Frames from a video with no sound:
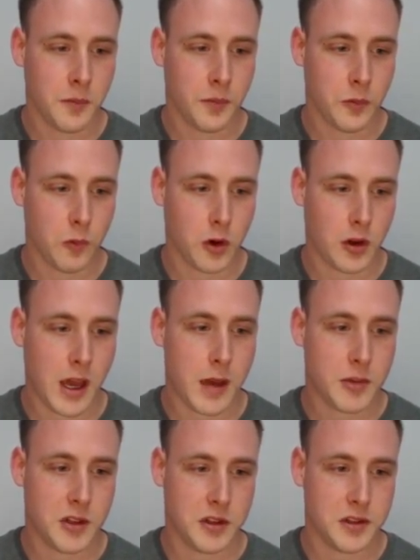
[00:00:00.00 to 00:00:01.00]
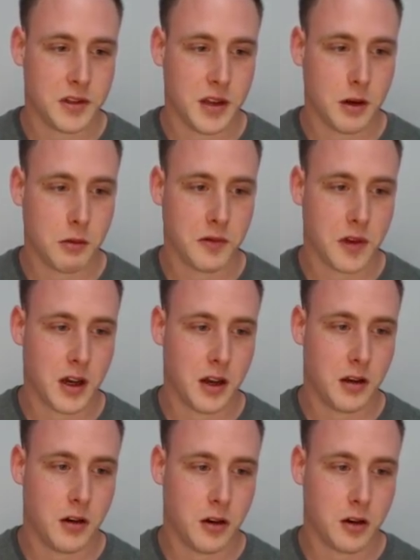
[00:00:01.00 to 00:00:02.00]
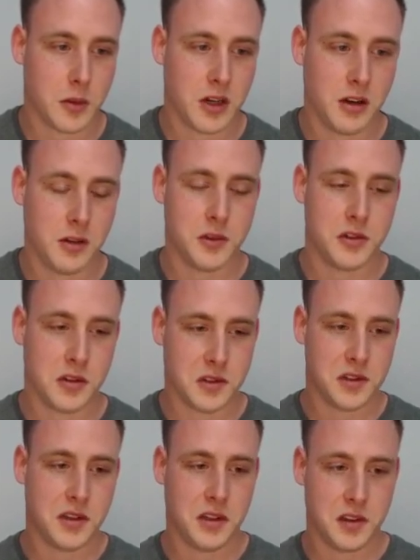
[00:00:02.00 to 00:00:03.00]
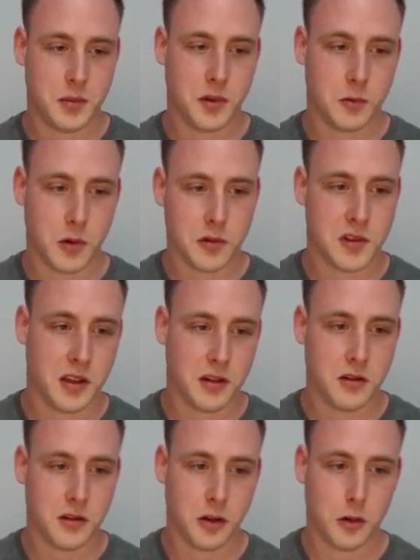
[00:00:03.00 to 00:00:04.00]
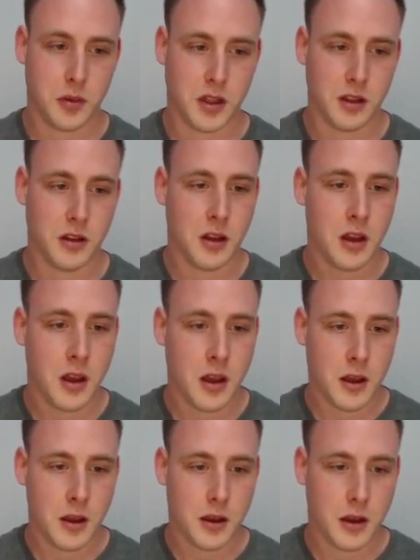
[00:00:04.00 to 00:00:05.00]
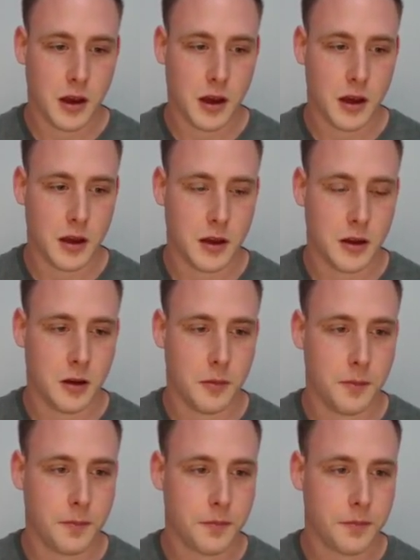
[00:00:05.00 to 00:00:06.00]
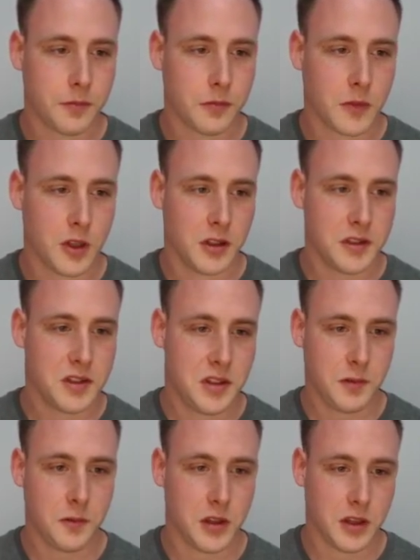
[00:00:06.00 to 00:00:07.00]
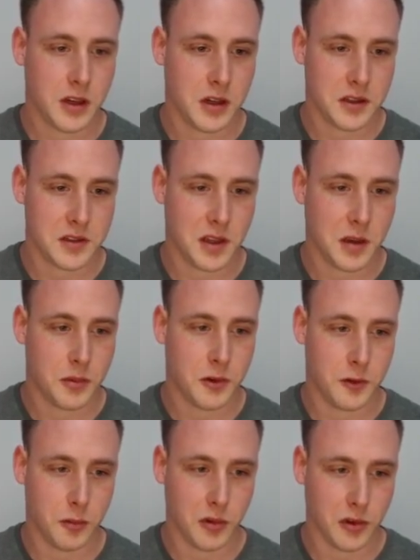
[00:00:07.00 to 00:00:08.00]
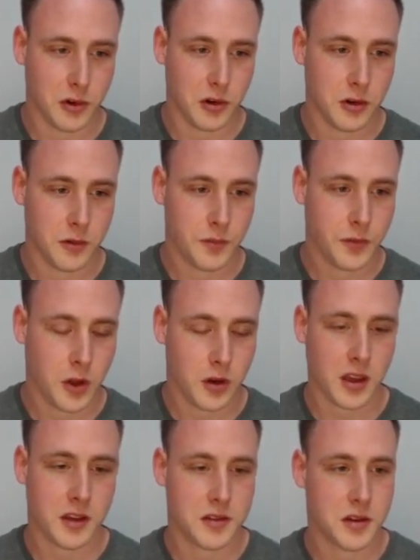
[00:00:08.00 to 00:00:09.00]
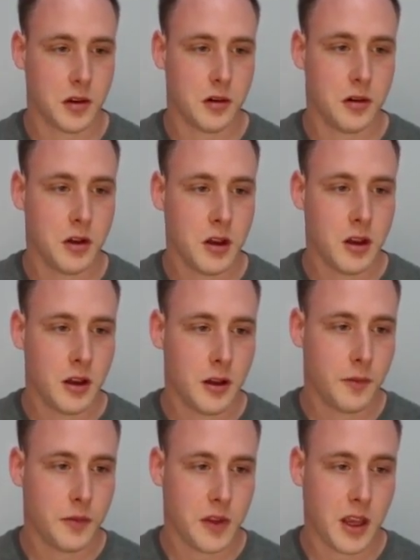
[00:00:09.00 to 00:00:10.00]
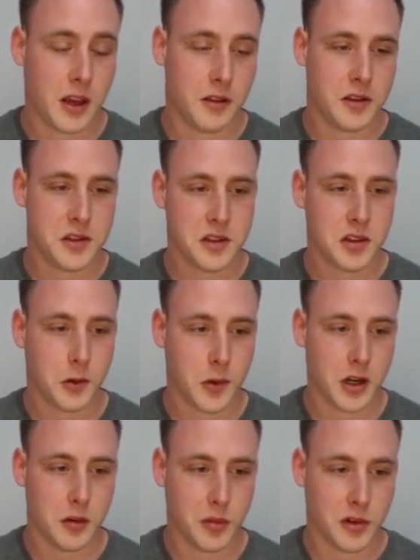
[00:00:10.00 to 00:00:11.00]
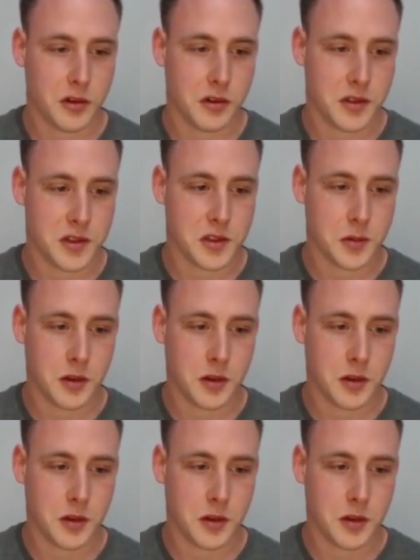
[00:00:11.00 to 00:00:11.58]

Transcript: what'll happen is now we've got an augmented image. You can see it's been rotated a little bit. Um, let's see if we can get an example of a blur. Okay, so yeah, this is the random blur. This is what